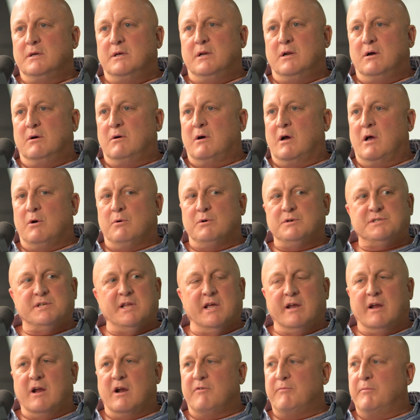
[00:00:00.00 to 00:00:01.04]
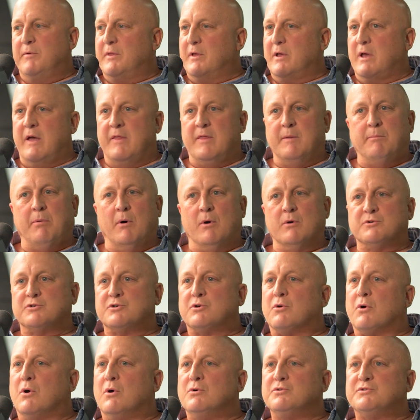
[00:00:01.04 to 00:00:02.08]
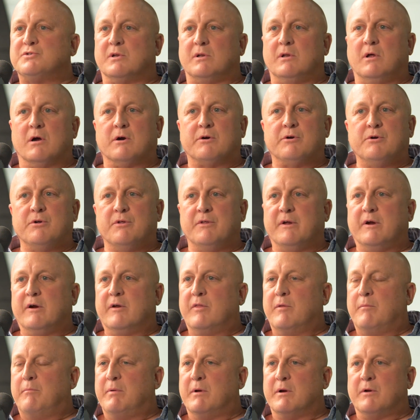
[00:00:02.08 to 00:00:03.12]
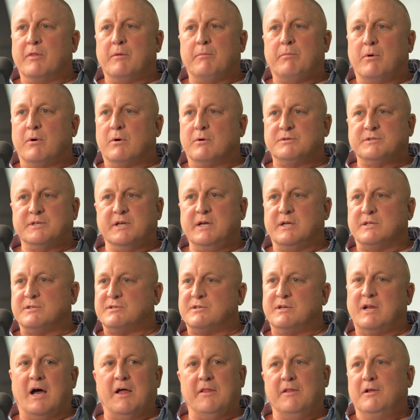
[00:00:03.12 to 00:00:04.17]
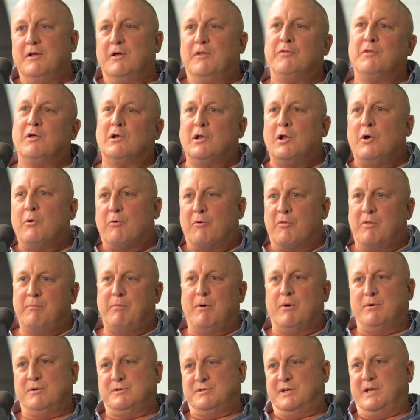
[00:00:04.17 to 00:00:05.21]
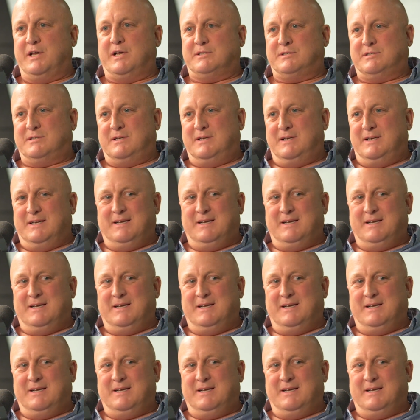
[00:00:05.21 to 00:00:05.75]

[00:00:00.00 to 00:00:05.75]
I always take care of them. And the bonus grows. The longer you're there, the bigger the bonus gets, not the lower the bonus gets.